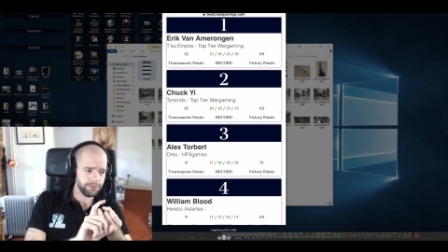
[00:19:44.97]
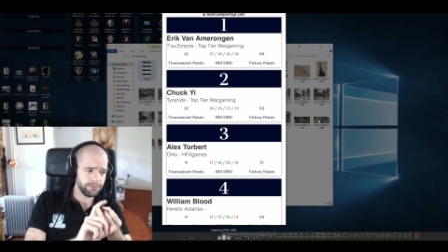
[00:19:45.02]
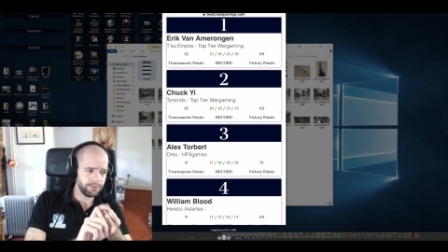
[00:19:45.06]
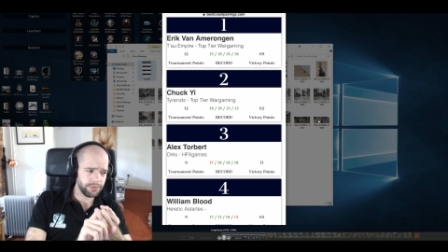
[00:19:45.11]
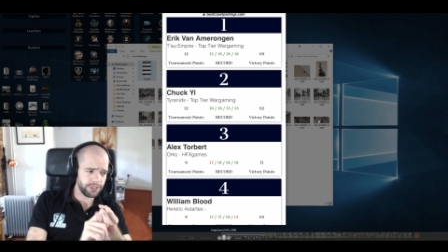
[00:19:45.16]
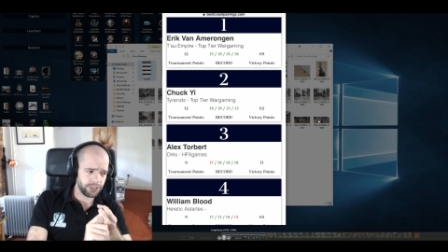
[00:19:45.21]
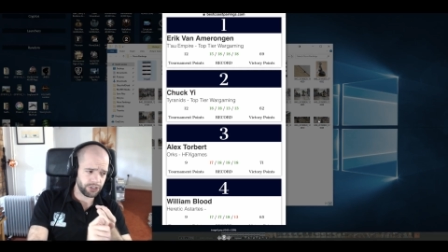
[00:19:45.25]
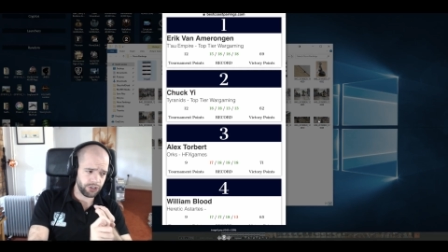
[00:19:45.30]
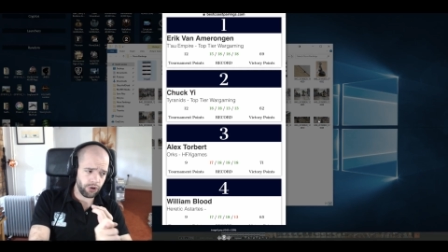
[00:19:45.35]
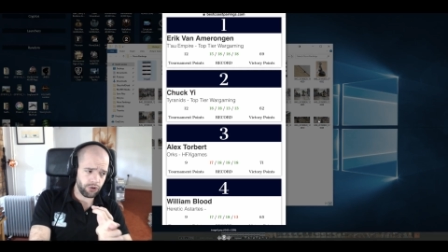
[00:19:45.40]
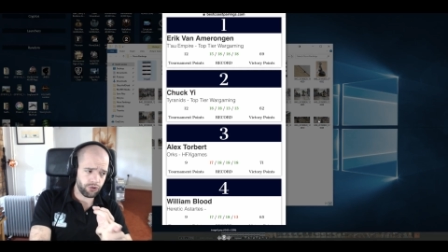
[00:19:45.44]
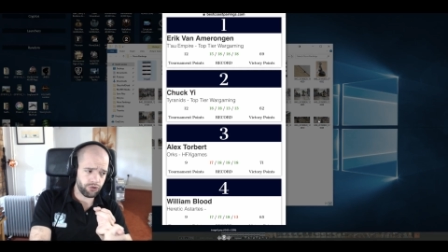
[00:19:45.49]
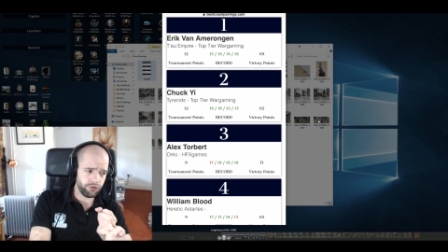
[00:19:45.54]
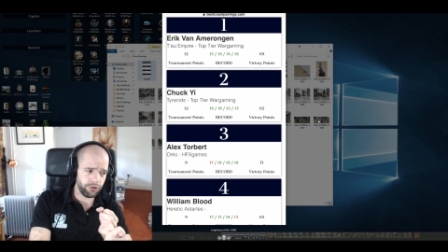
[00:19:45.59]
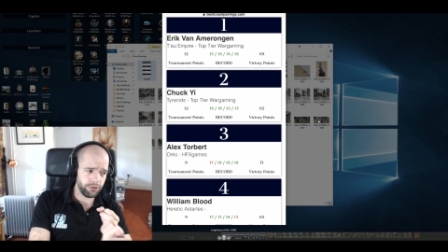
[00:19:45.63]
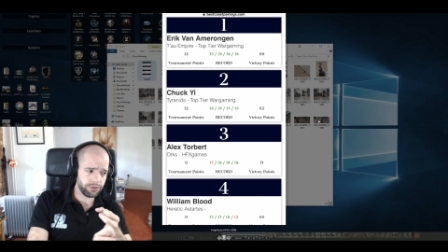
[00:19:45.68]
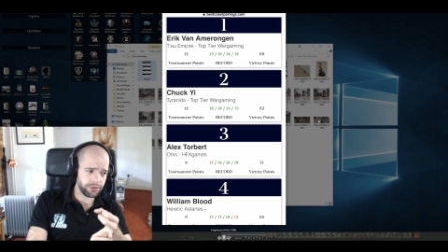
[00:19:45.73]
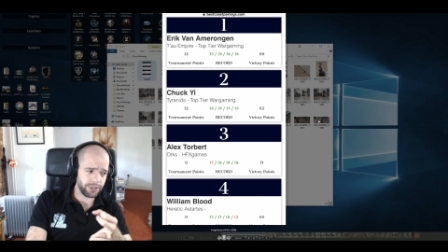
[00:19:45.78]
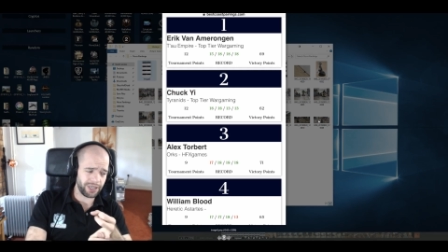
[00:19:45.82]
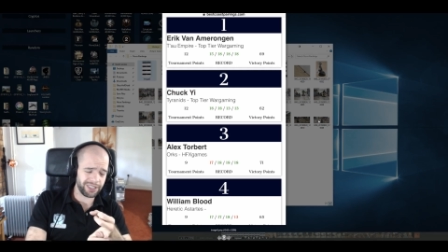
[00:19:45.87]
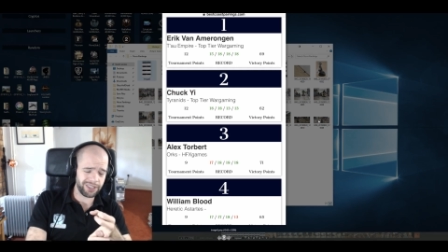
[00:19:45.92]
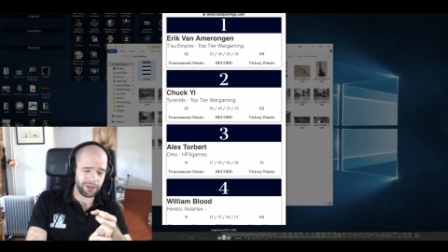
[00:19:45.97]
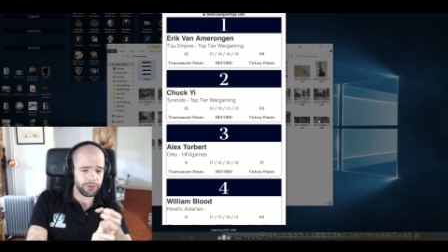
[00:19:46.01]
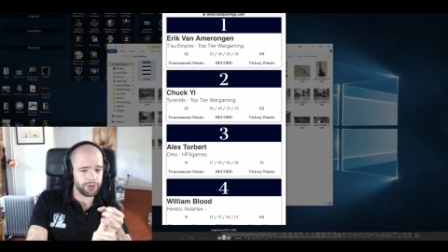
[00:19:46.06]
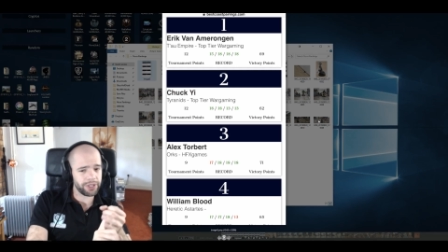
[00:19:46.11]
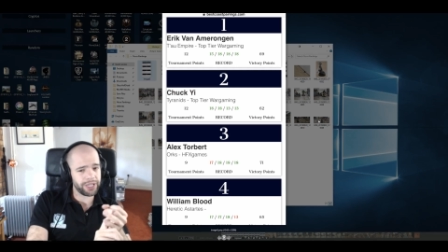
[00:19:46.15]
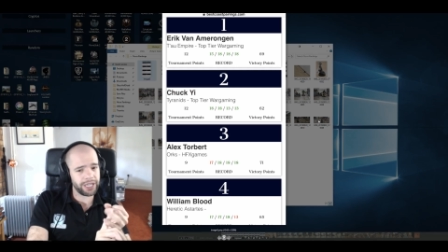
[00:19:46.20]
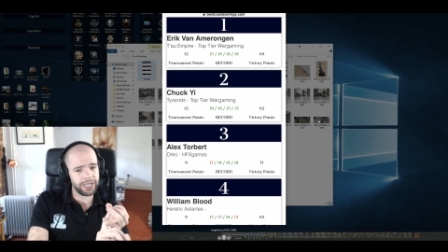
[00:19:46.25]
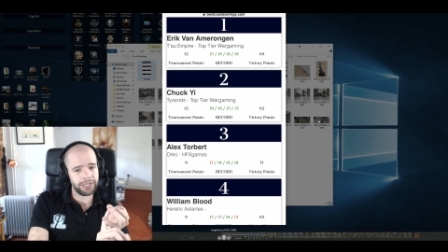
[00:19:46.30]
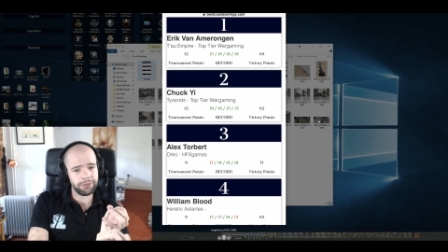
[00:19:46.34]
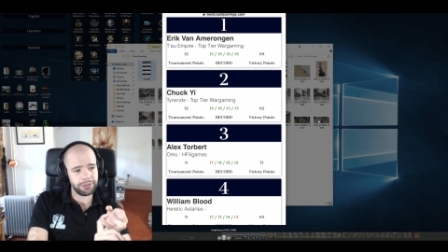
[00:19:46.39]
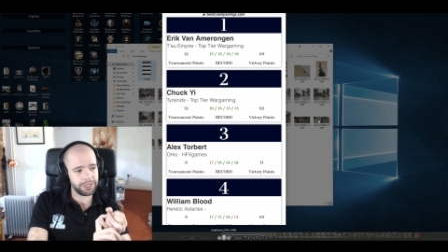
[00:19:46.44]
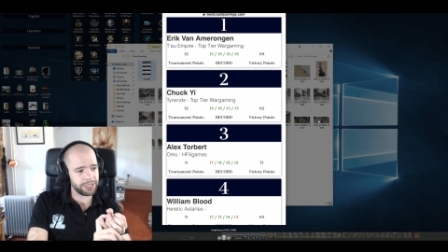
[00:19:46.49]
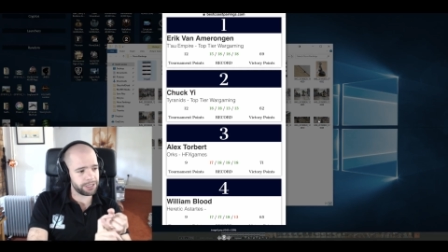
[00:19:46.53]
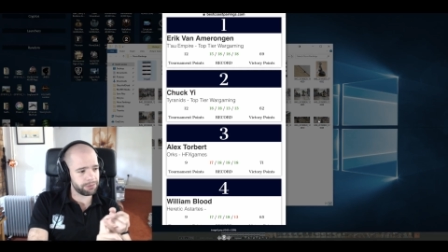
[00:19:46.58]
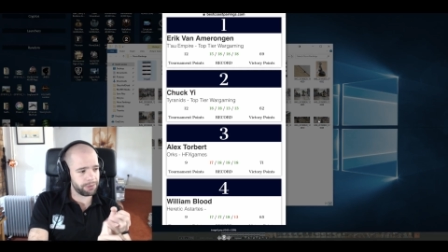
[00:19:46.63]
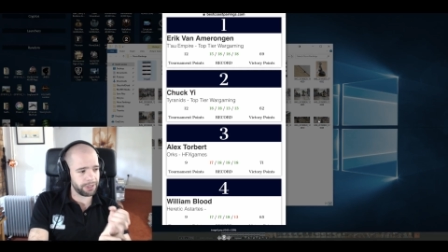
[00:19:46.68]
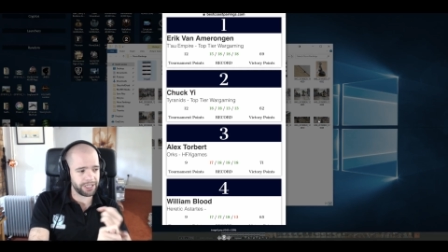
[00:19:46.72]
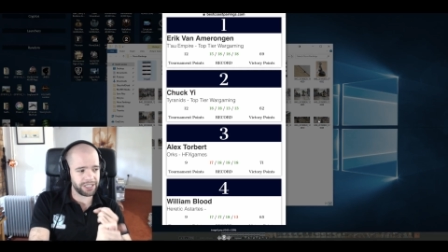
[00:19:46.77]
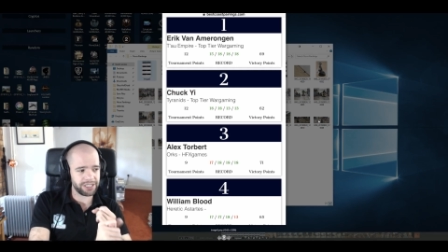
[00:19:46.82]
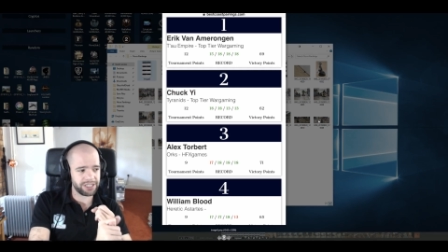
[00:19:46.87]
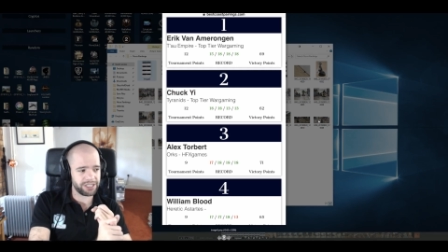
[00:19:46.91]
There's no Kroot. I don't think anybody
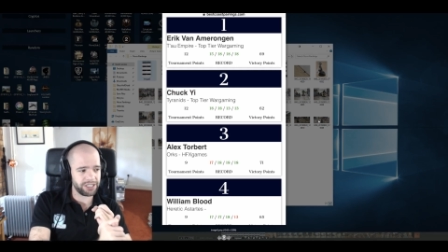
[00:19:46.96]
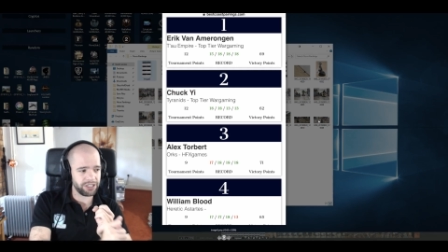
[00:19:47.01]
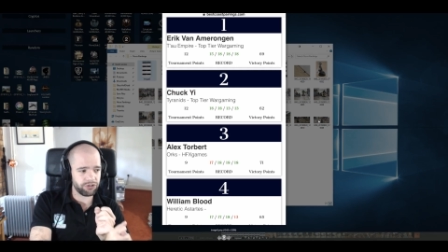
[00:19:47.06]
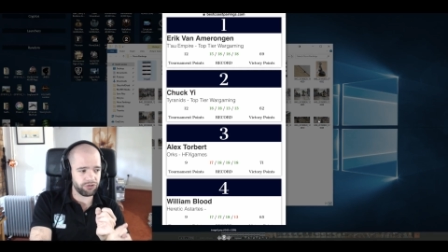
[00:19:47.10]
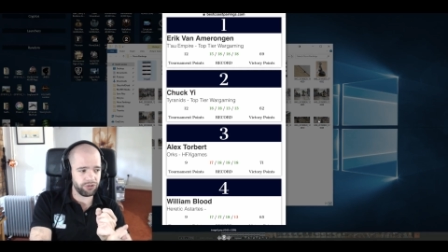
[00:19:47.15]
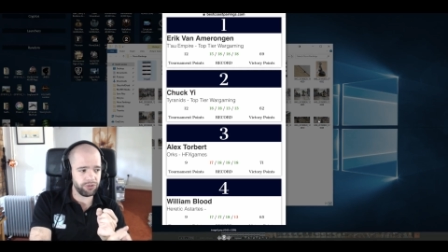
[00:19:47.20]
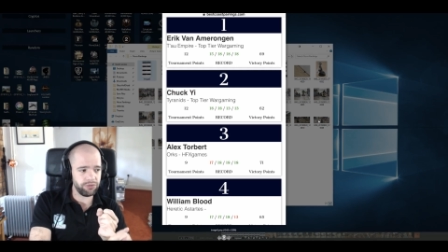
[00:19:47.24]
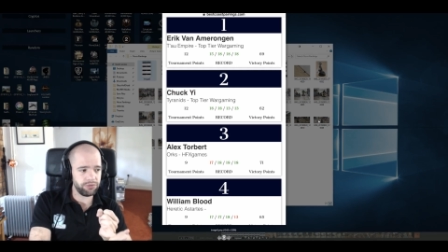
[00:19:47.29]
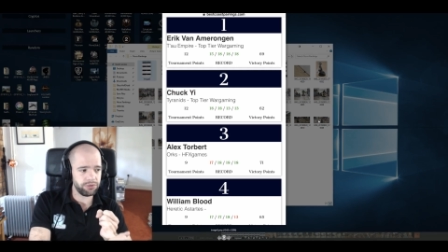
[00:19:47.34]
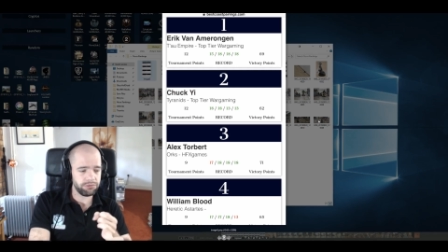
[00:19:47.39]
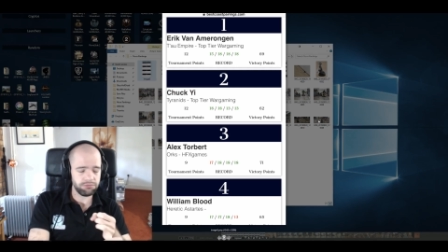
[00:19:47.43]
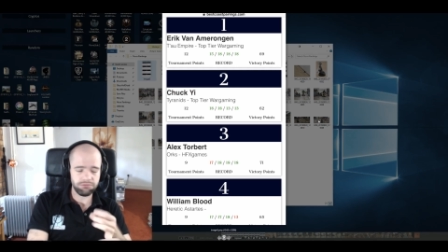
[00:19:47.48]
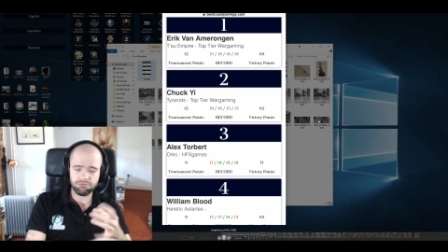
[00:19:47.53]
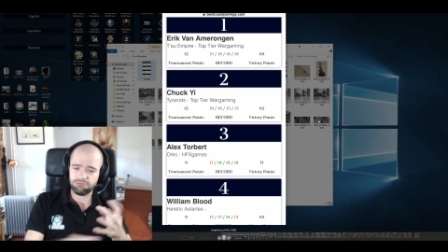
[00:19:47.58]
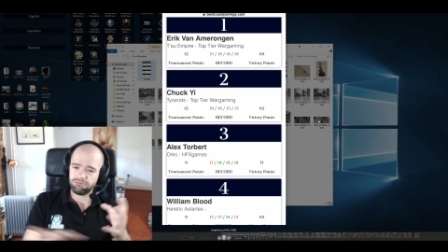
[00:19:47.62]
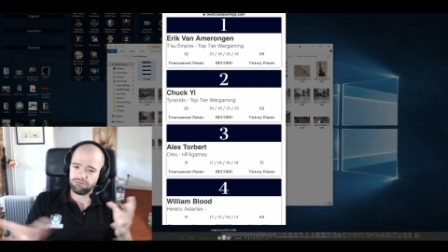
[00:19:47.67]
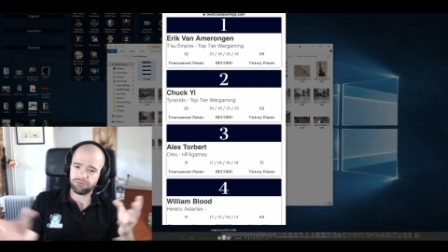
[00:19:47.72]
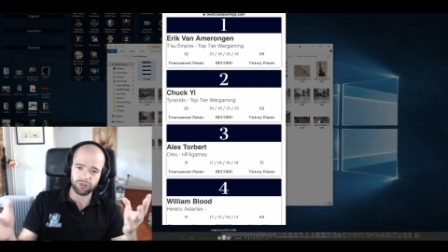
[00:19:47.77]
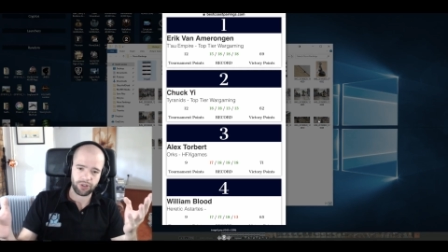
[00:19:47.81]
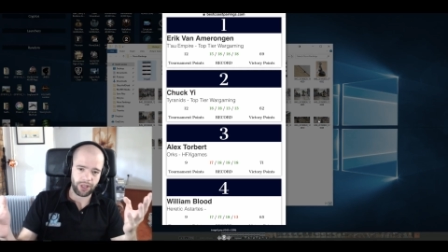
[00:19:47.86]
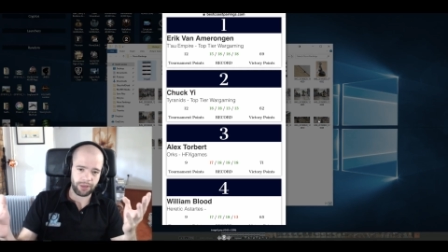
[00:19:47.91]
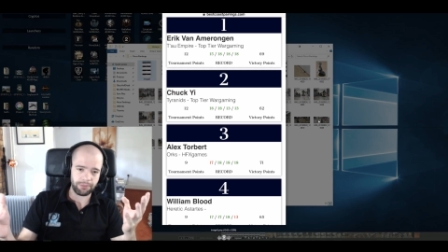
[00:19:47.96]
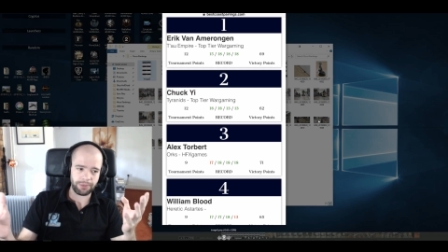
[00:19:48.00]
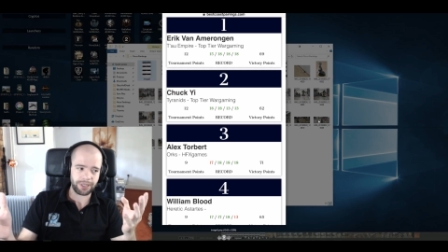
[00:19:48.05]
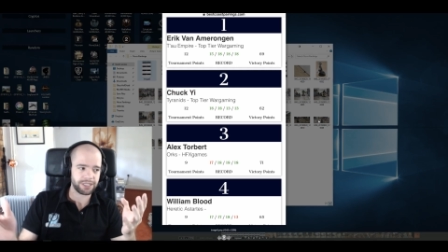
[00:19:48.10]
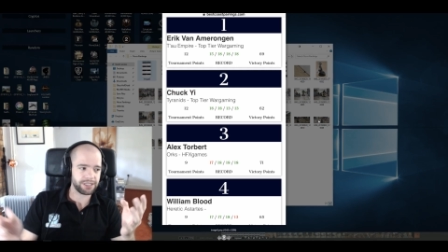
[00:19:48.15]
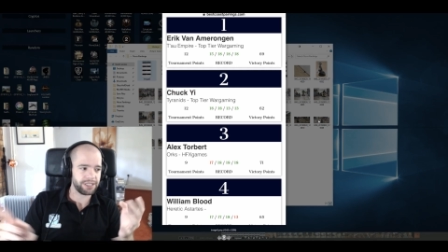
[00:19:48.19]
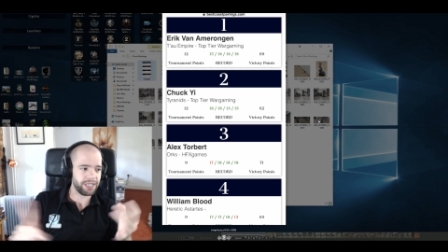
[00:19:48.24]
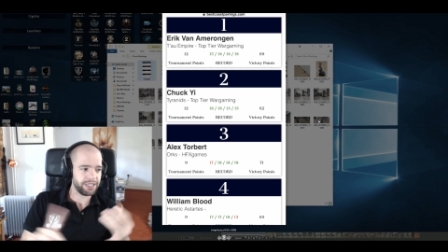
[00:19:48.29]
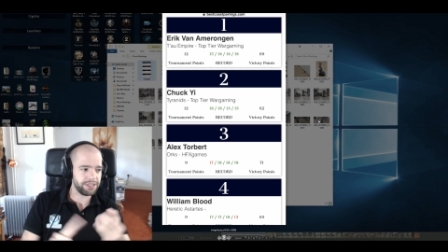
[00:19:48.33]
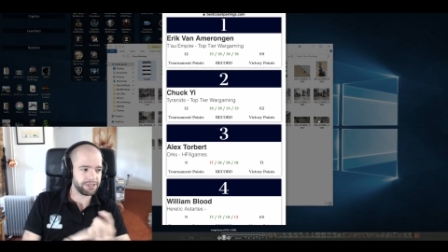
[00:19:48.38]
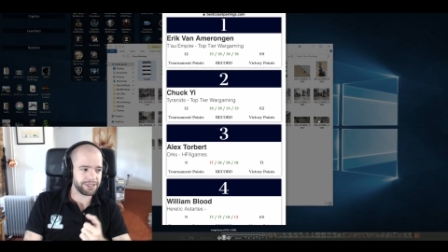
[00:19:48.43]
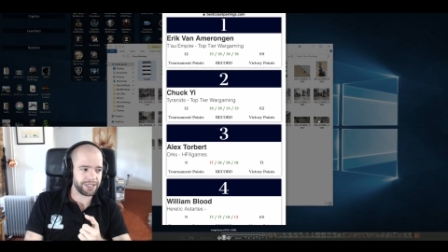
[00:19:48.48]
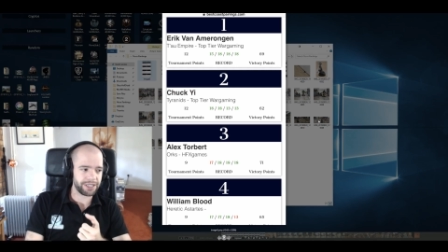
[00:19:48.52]
expected to see Kroot, so that makes sense.